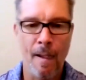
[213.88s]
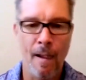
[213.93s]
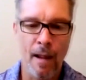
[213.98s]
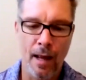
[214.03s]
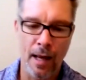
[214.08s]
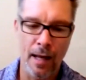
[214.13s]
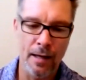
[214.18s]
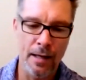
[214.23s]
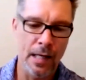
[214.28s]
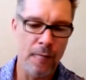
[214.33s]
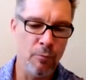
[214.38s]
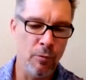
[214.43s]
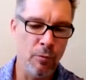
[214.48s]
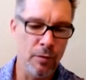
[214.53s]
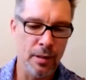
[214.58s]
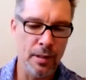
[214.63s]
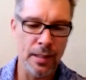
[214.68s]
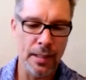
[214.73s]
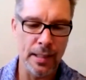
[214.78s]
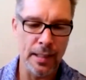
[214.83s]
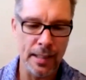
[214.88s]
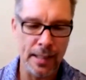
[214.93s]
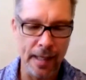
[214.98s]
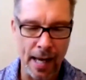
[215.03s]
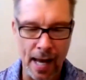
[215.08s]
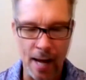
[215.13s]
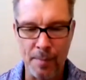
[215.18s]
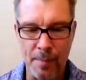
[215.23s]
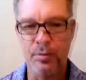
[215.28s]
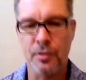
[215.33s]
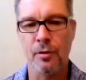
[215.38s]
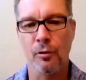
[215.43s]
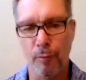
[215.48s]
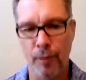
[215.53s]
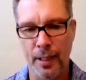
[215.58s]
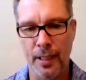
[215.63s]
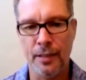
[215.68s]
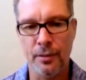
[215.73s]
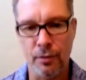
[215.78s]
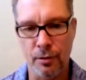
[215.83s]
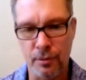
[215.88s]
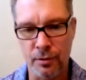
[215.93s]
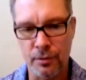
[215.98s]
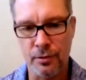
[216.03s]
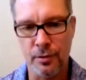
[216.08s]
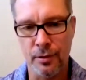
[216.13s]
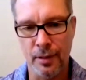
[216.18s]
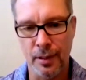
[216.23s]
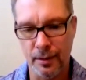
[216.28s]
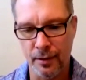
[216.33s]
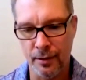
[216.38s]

And then when the capsule reenters, uh,